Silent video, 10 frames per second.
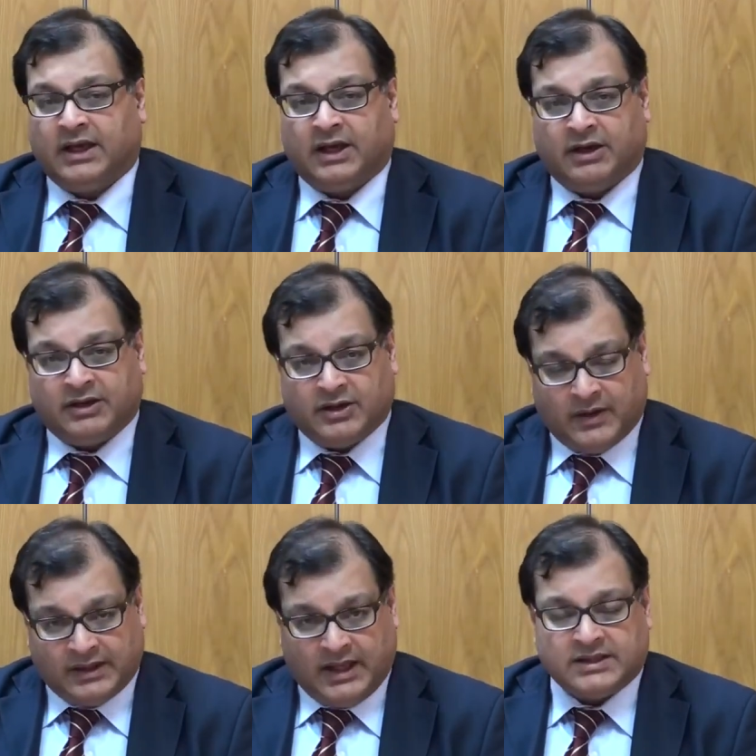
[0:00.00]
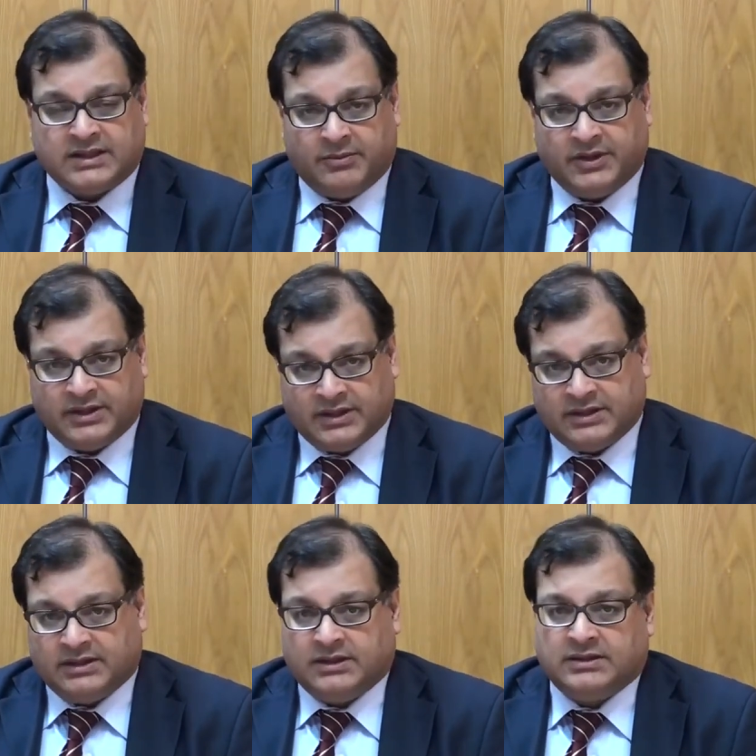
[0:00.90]
and that's something
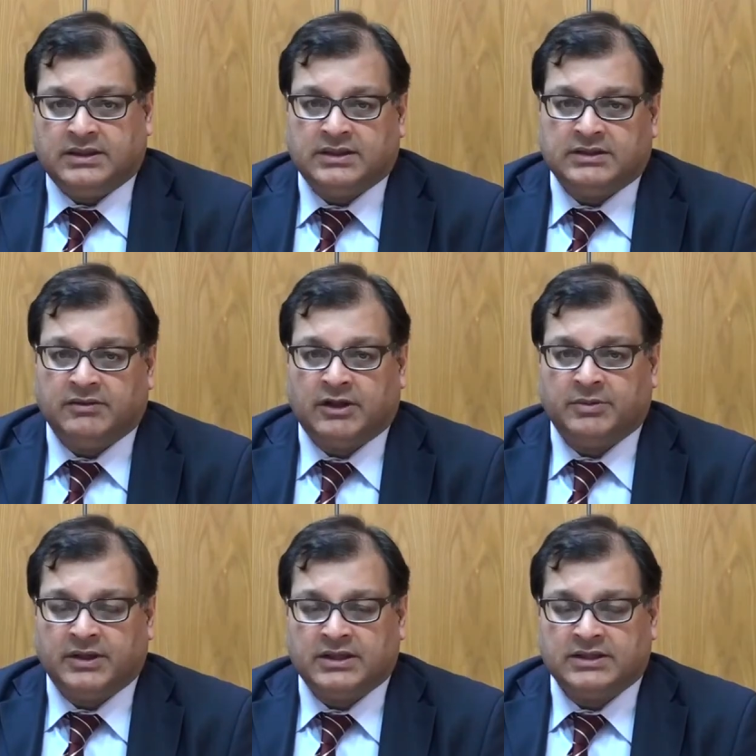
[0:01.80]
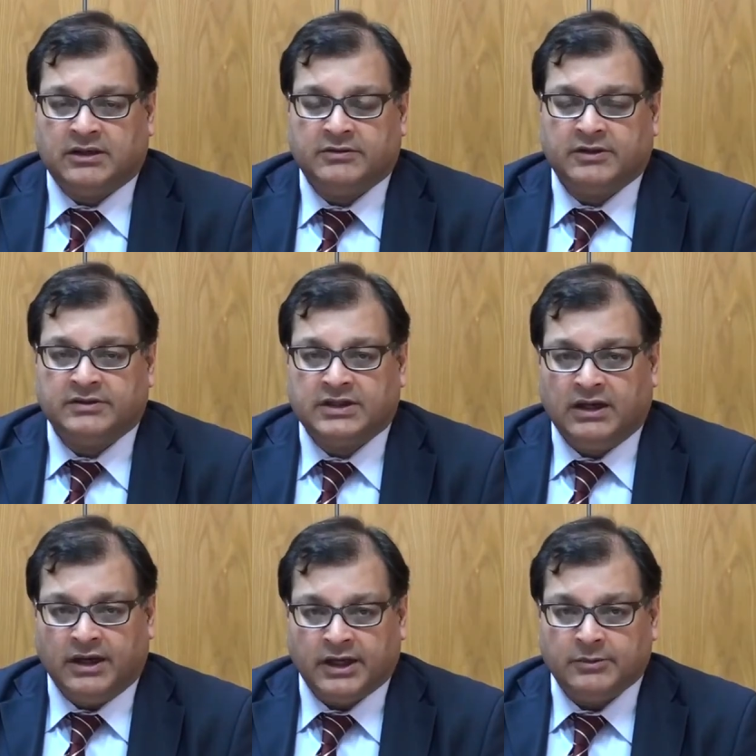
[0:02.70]
that is developing itself over
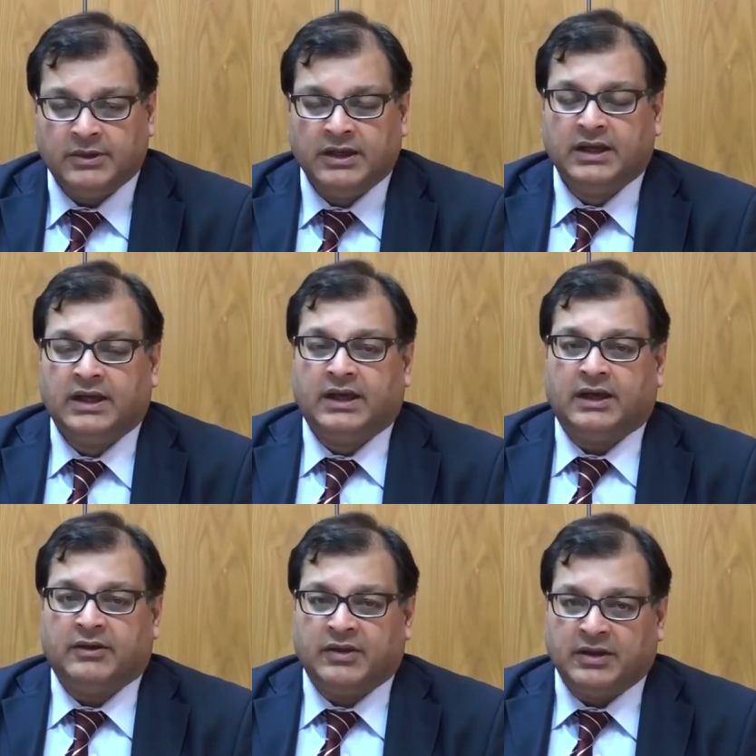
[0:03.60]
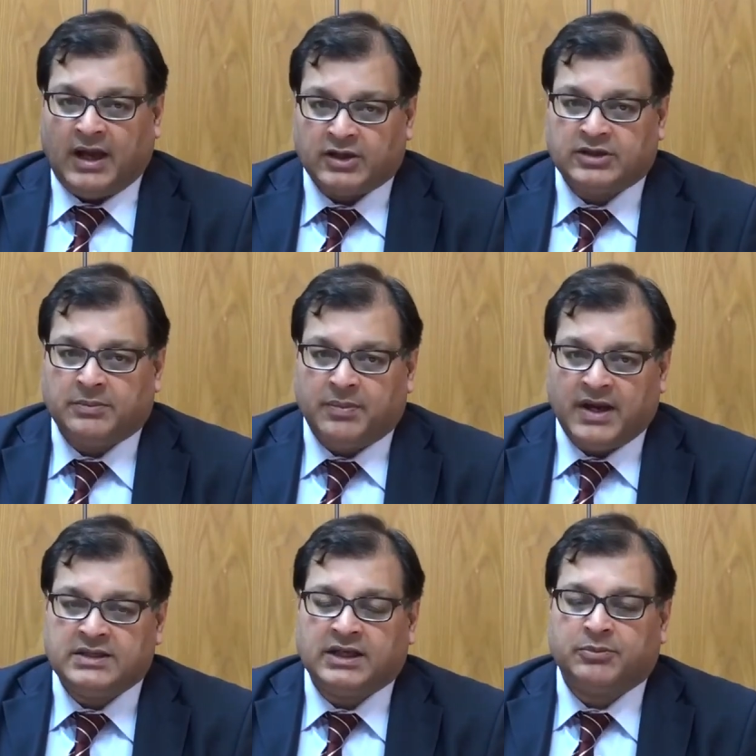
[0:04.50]
time, the
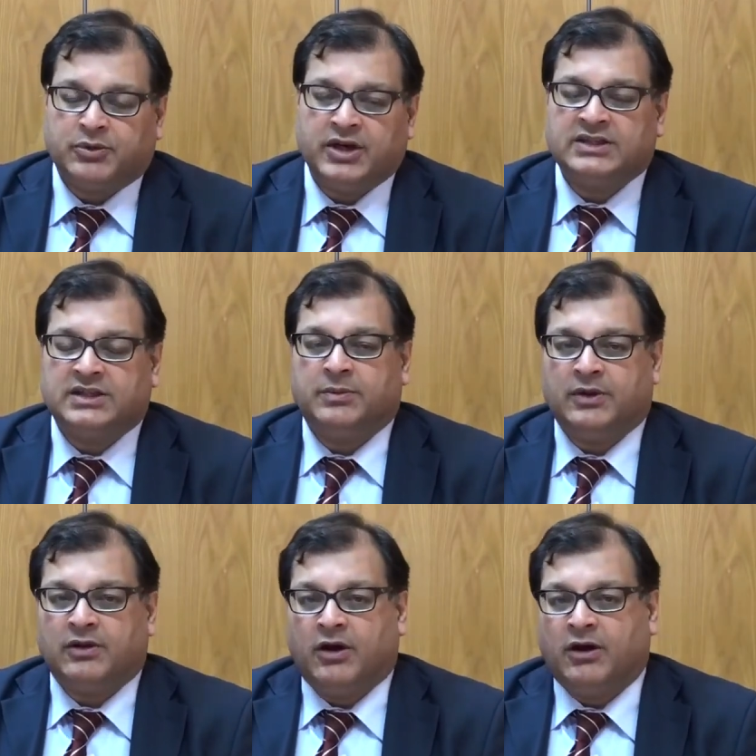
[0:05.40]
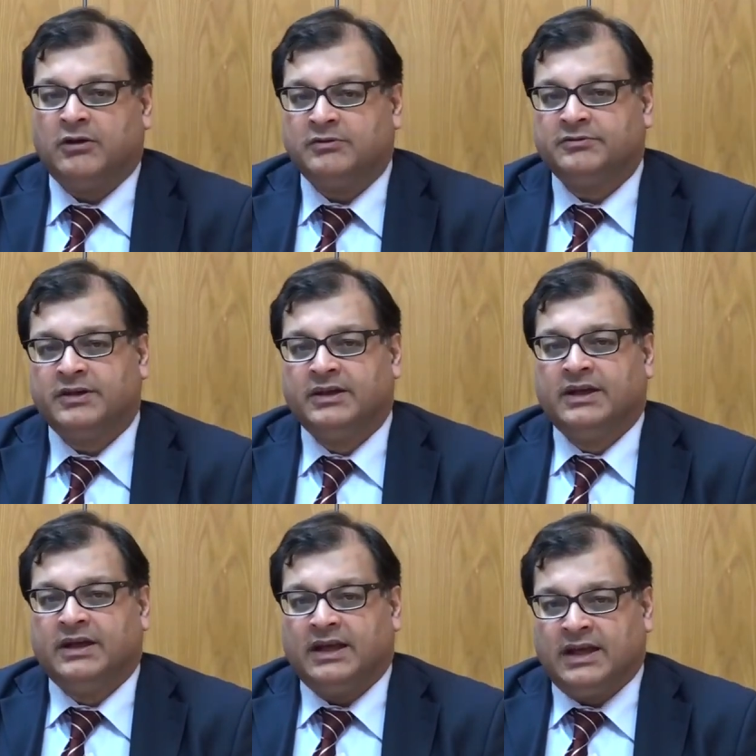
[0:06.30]
basic principle of
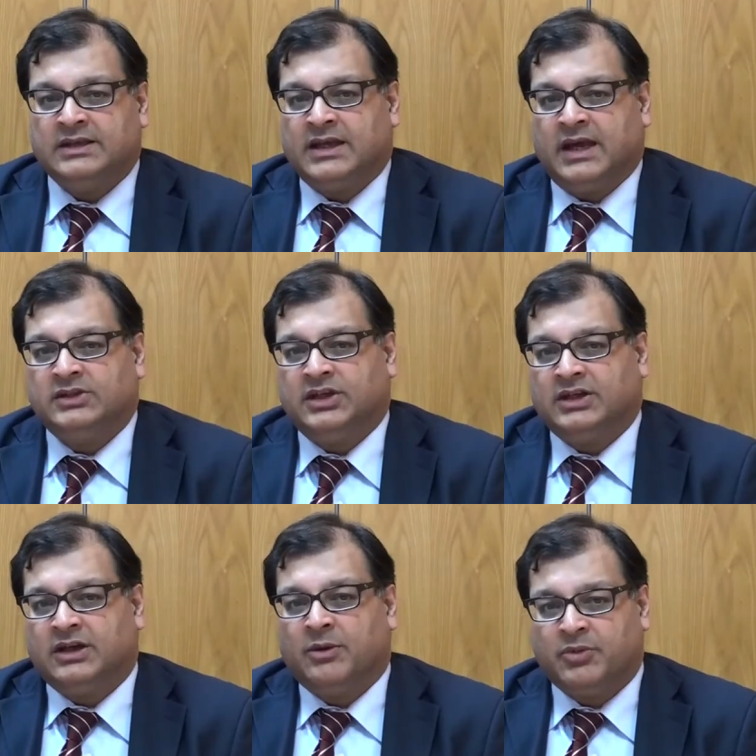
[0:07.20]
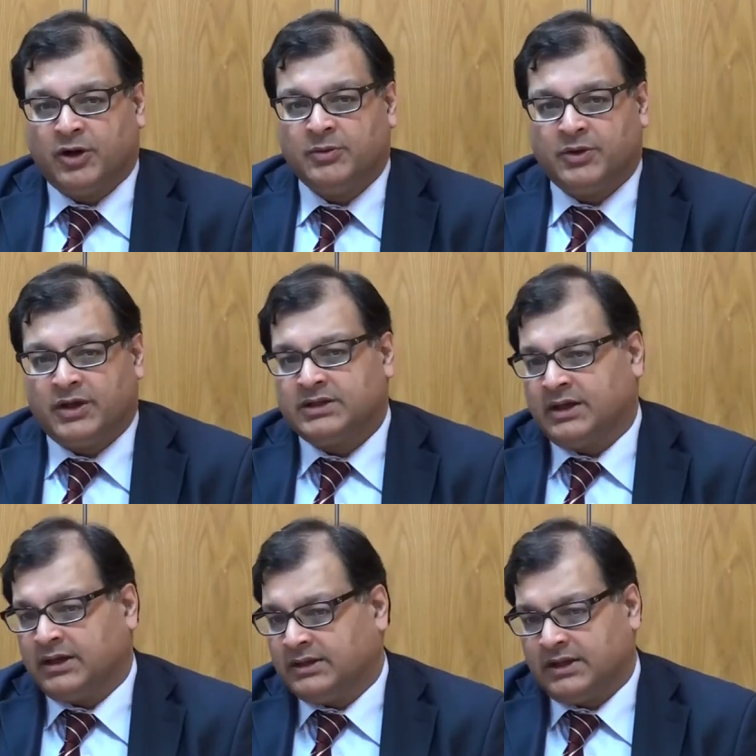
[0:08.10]
is hedging appropriate,
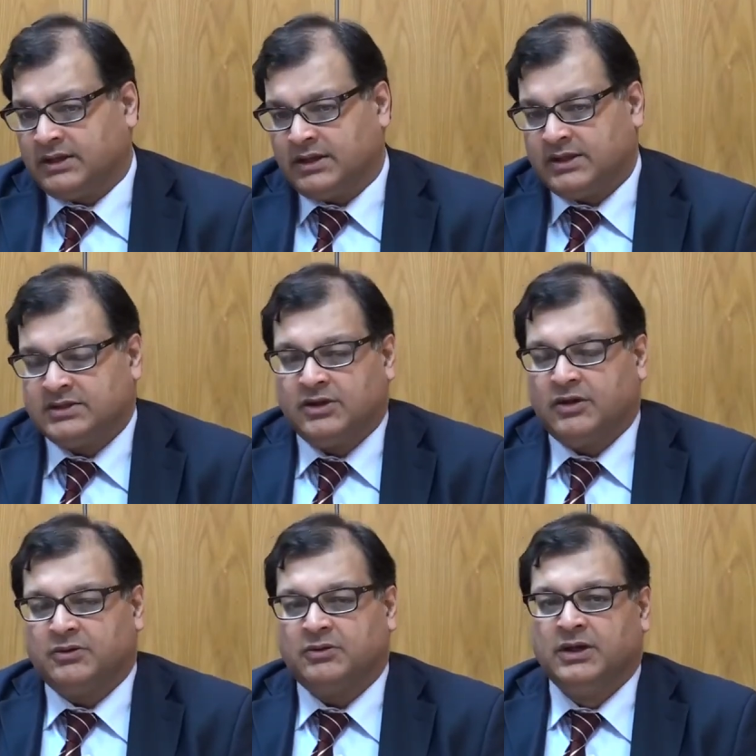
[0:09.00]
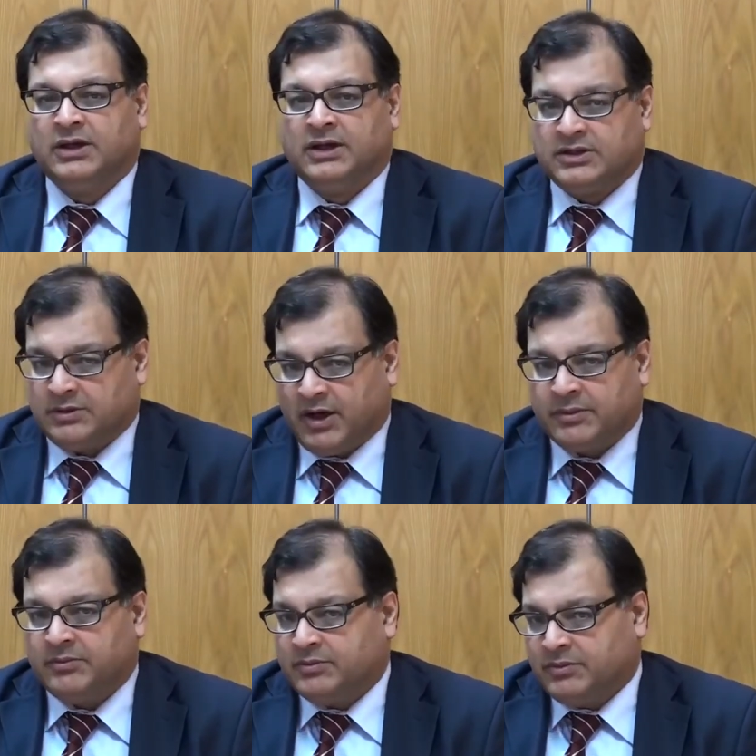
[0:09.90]
I think to my
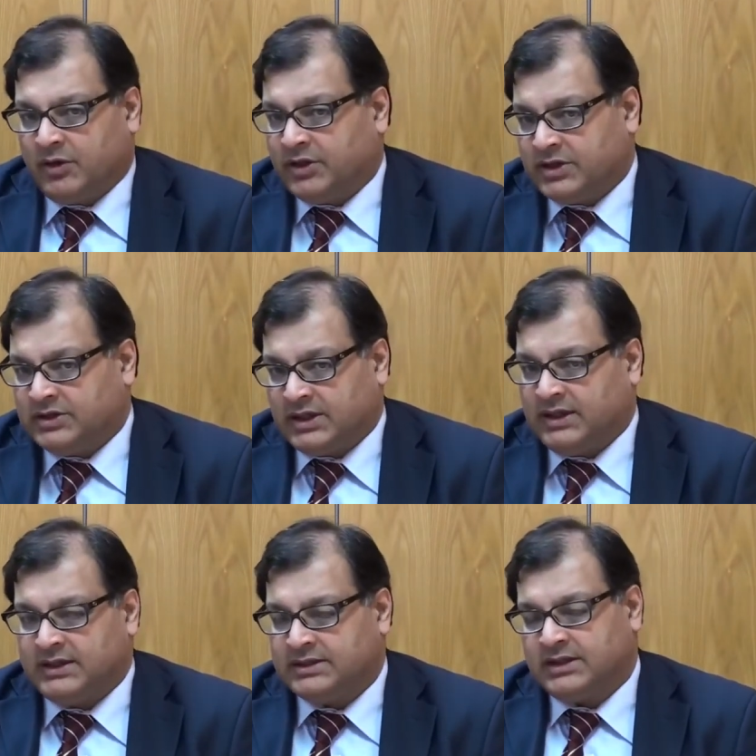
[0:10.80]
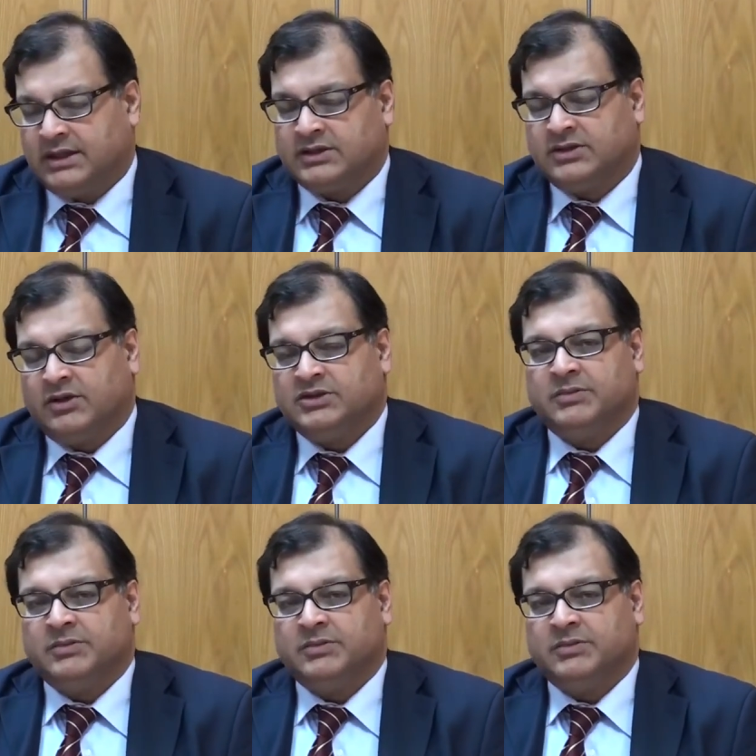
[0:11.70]
knowledge at least, there's no